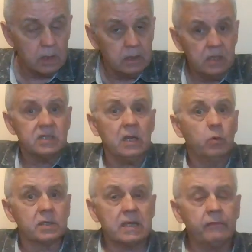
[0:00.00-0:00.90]
You see,
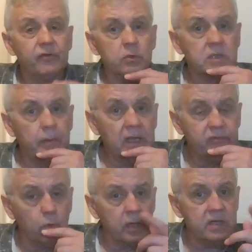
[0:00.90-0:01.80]
what's happened, folks, I believe
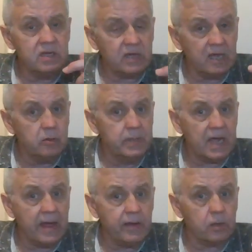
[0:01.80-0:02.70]
one of these, it could be the
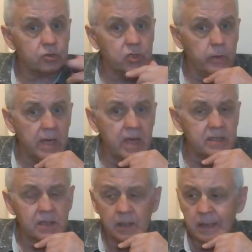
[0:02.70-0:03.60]
guy that got 2 years.